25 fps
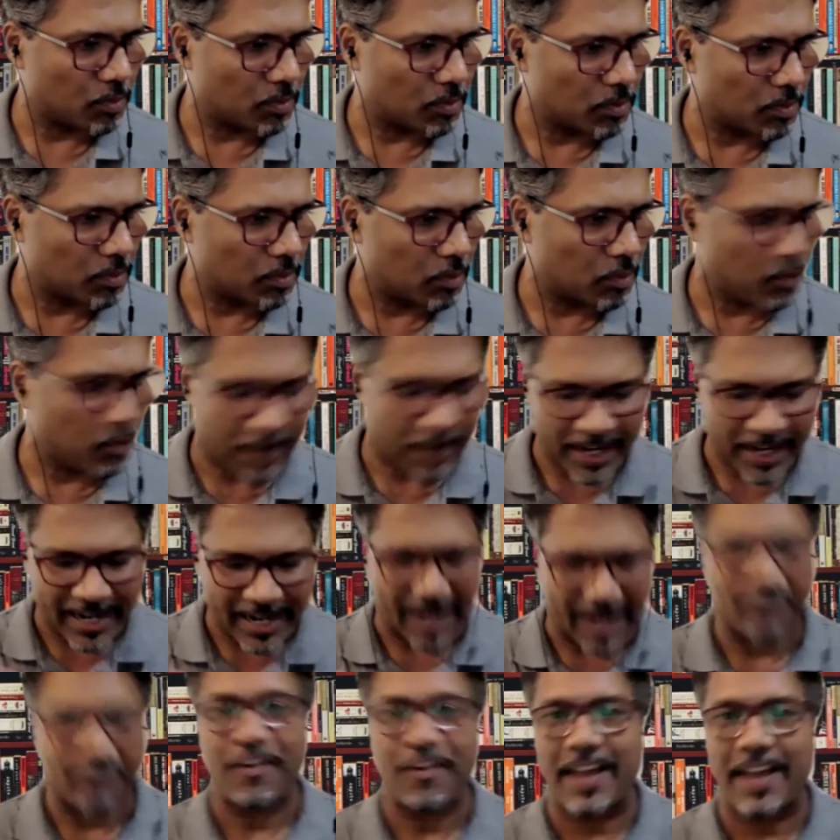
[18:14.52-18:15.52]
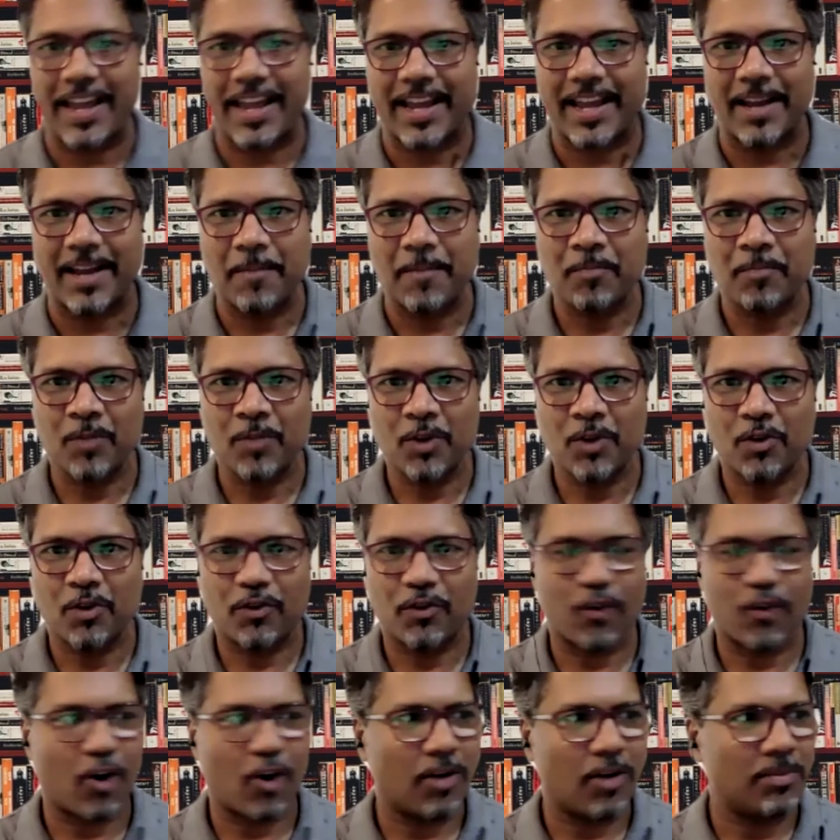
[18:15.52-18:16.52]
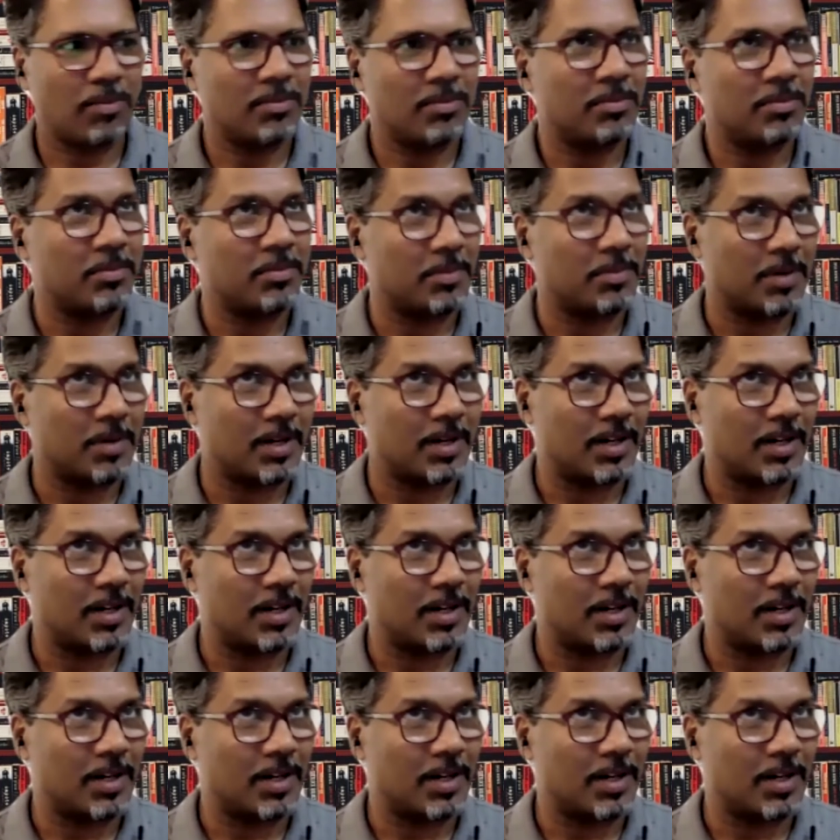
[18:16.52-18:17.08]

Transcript: moving away from